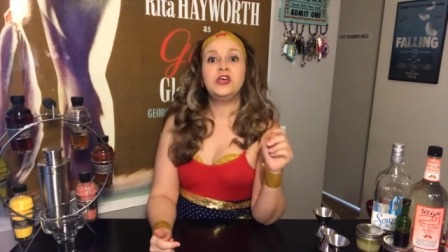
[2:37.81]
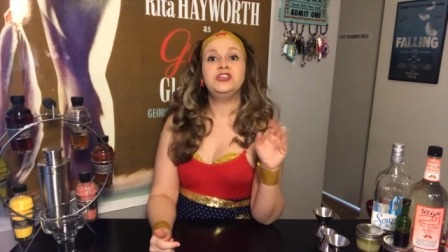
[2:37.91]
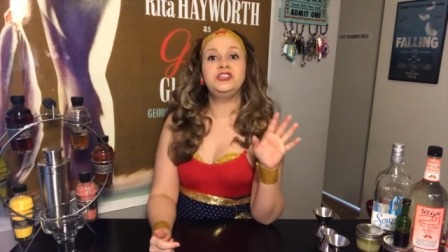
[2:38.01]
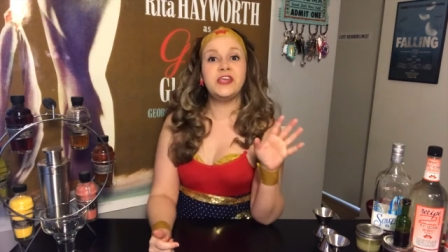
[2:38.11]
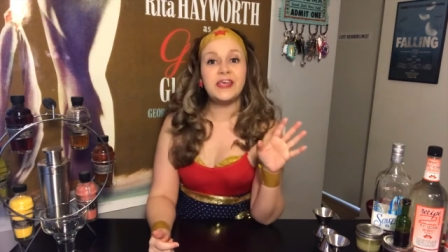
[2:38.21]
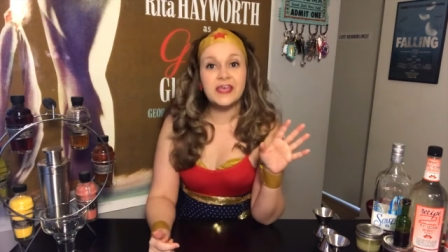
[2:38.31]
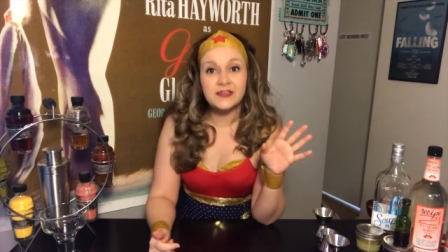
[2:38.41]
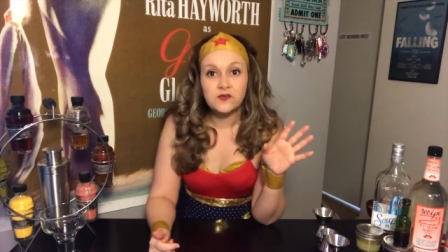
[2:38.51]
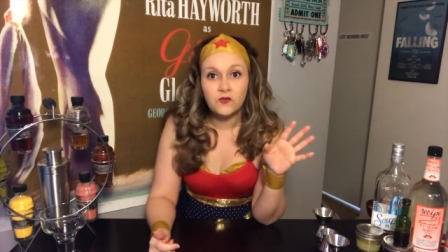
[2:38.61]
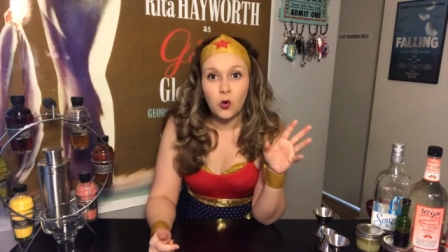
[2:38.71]
She
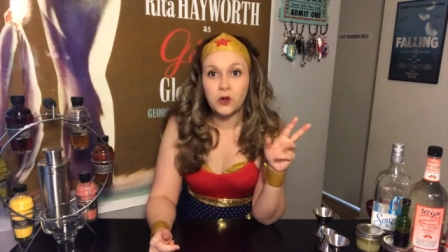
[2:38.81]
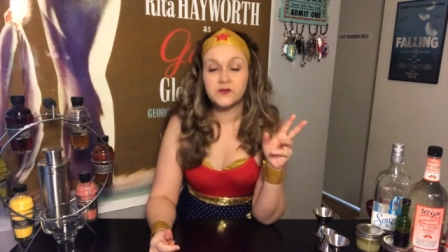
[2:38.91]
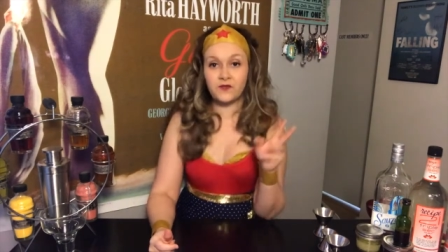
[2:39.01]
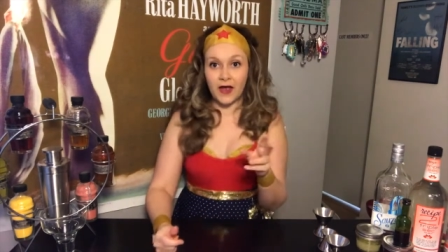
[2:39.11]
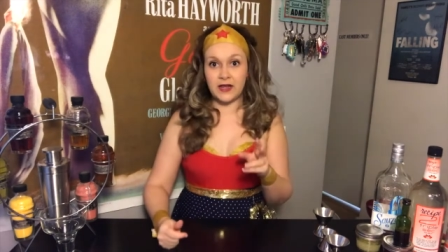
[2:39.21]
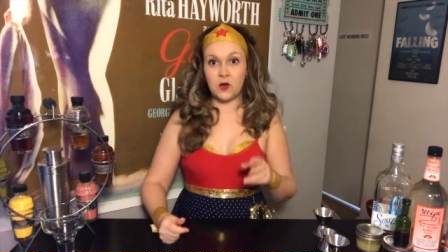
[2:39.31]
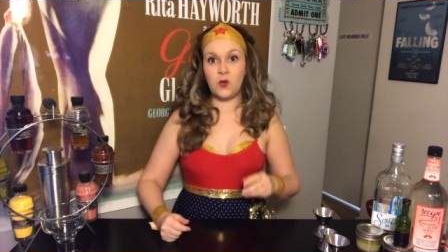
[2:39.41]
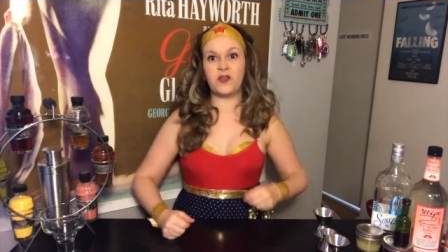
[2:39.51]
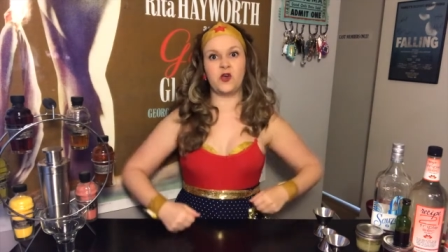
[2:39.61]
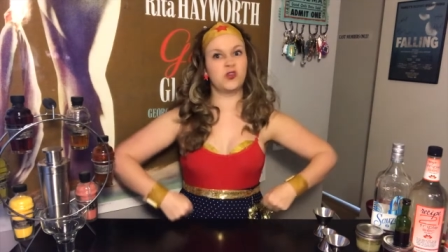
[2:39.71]
is, of course, fighting
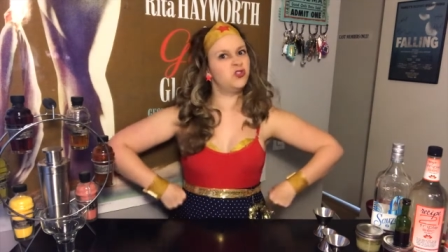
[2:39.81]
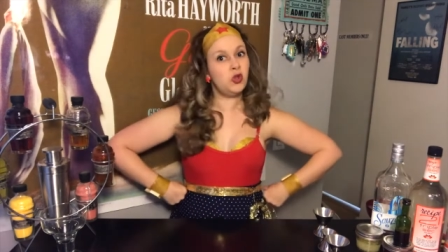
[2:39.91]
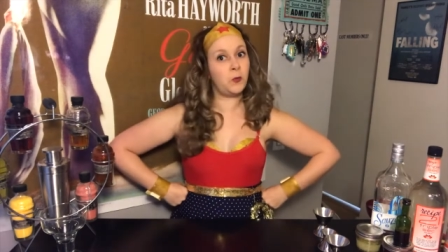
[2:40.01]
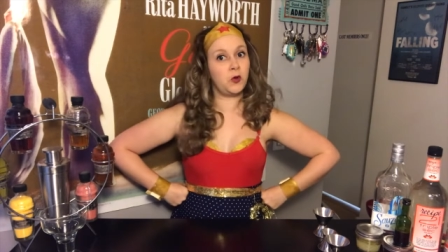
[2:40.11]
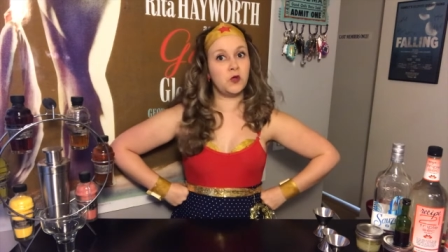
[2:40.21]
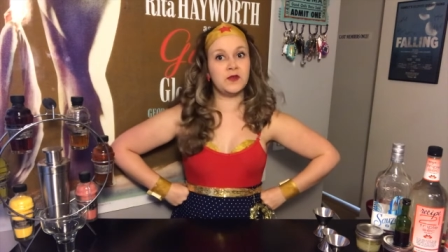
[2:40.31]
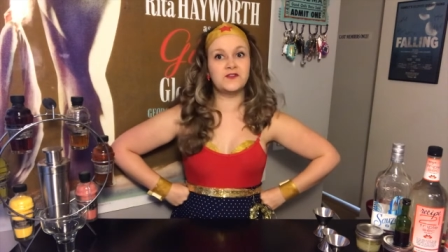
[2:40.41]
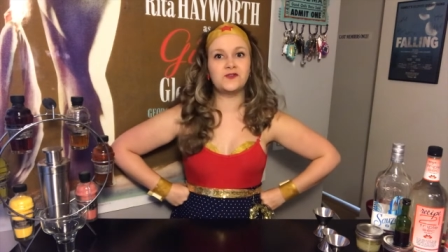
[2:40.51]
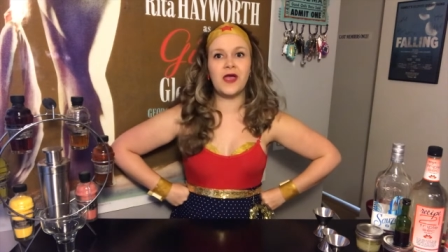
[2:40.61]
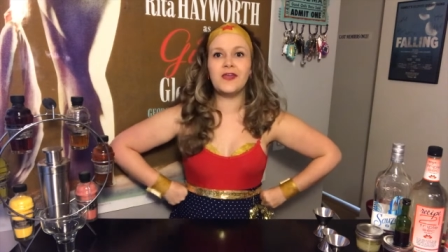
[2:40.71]
with her superhuman
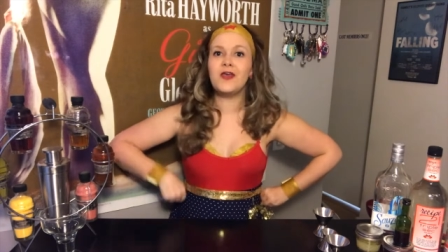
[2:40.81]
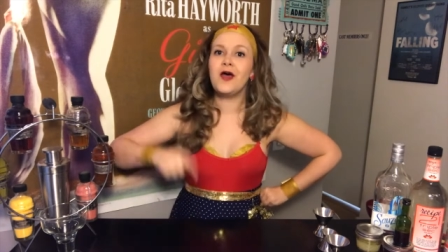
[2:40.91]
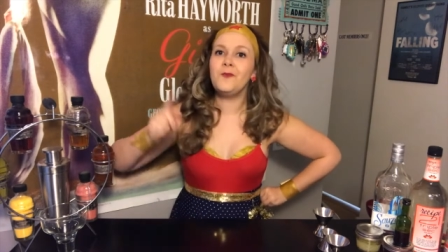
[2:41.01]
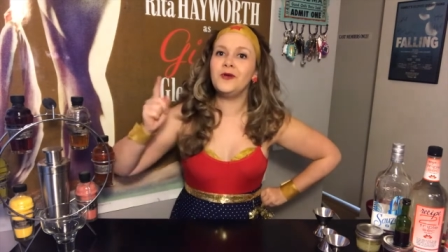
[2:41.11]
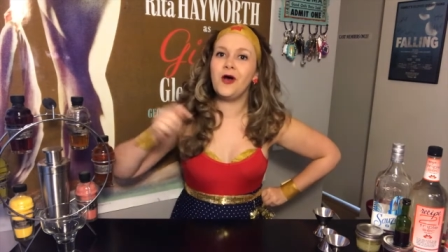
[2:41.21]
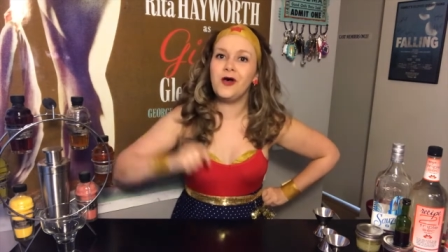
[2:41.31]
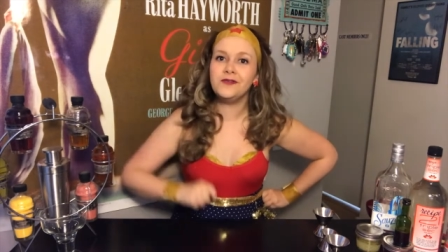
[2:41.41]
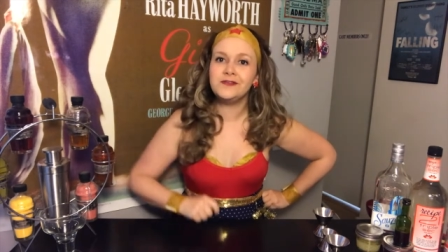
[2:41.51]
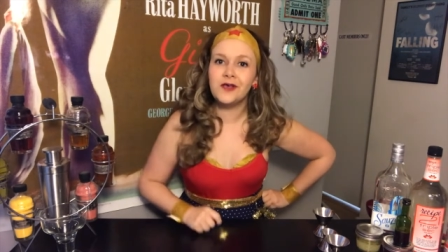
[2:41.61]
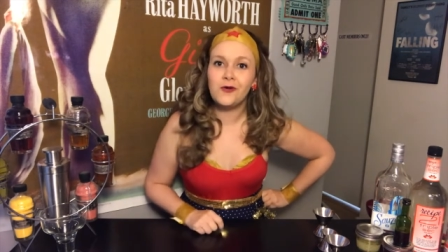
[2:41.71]
strength, but
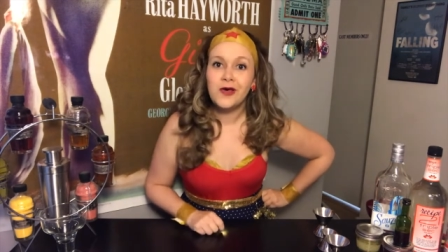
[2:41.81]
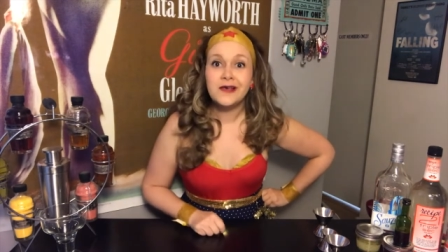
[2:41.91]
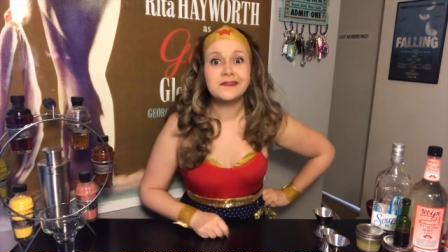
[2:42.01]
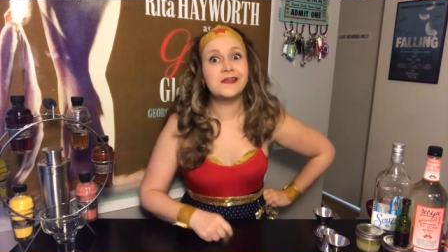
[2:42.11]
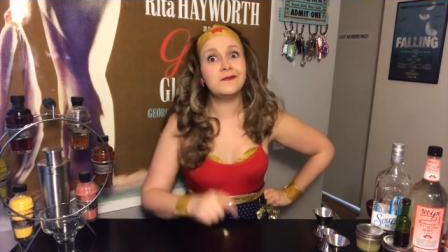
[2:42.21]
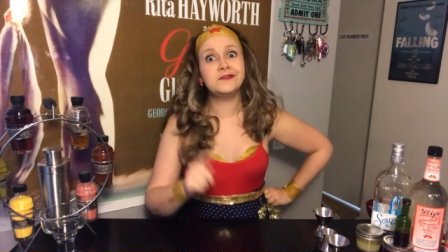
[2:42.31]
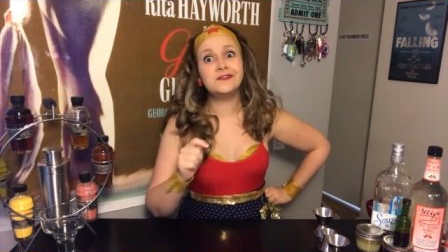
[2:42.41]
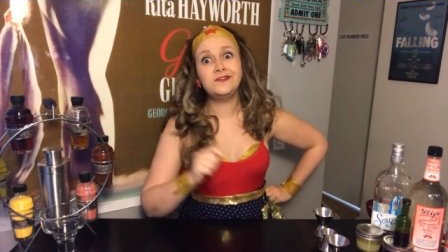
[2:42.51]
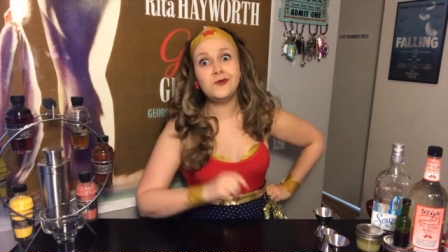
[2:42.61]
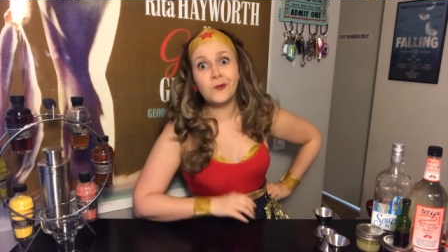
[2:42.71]
also some
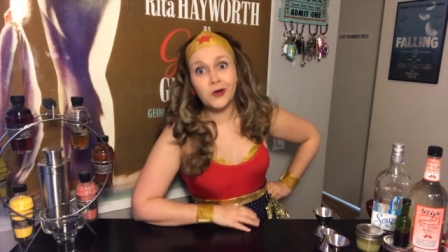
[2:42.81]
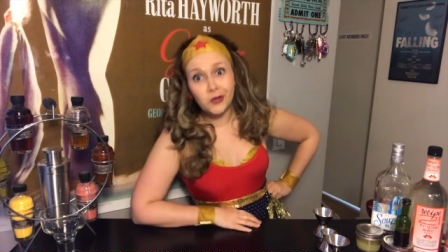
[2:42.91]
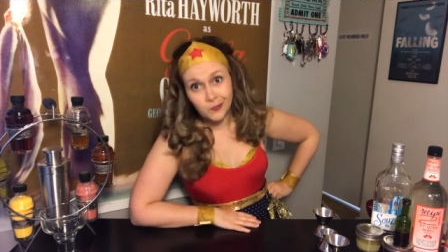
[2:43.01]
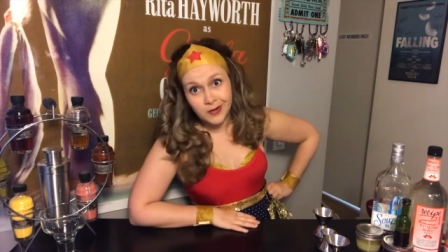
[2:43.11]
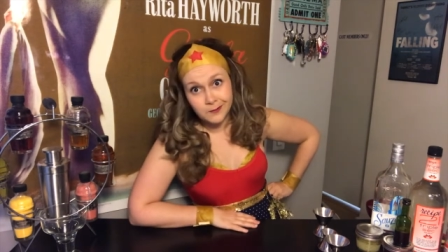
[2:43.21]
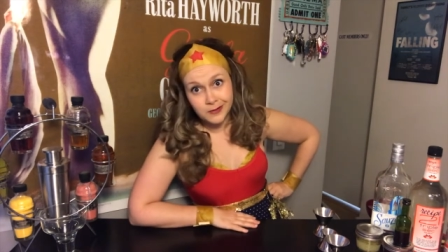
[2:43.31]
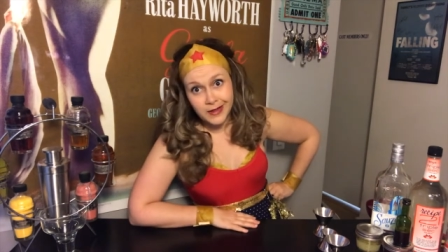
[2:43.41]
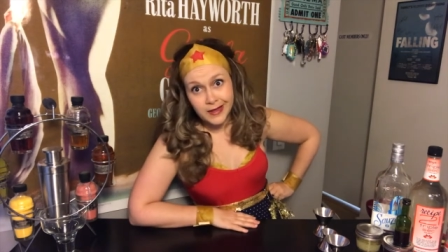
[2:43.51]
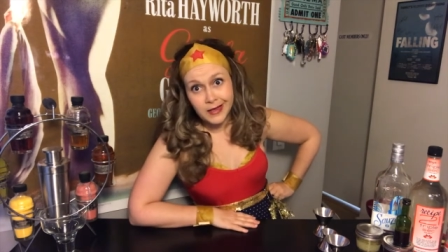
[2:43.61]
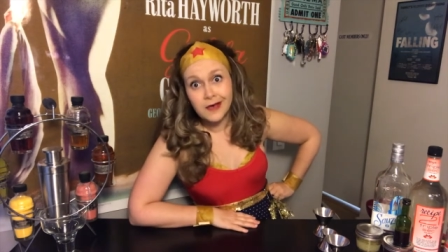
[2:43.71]
superhuman
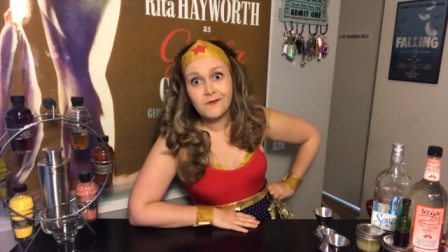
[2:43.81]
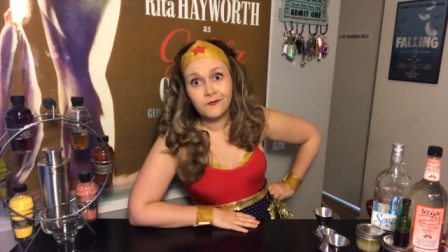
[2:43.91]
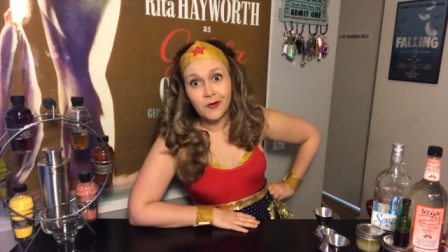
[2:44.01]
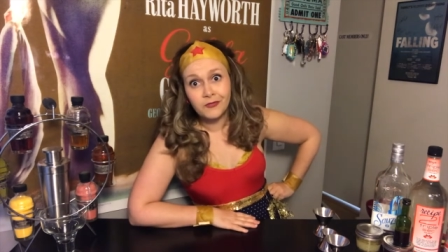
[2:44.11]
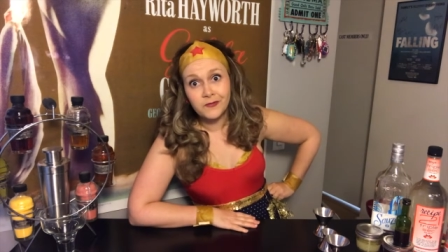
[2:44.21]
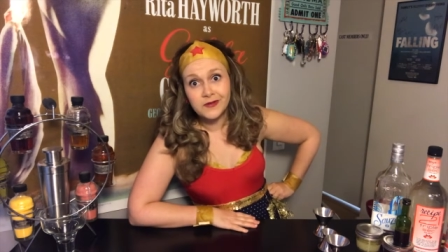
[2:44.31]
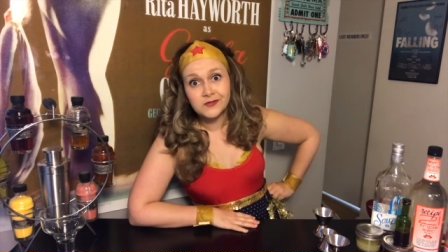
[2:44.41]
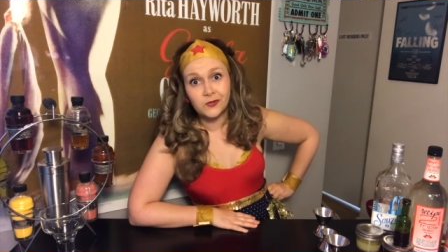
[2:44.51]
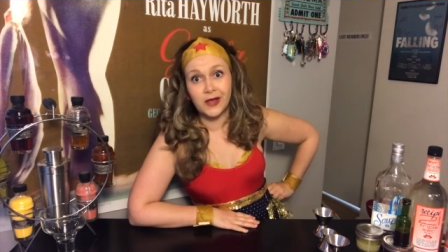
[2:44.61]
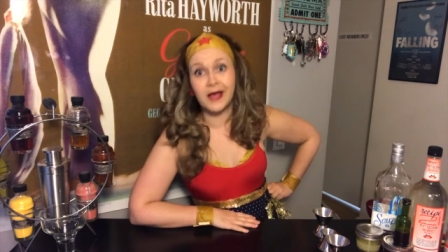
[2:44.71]
bling from
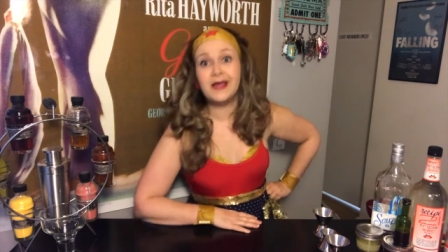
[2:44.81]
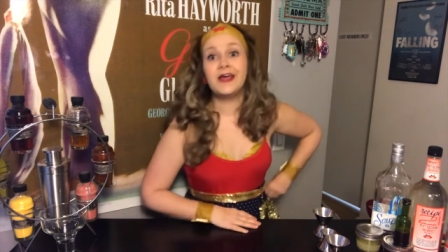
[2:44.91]
Themyscira.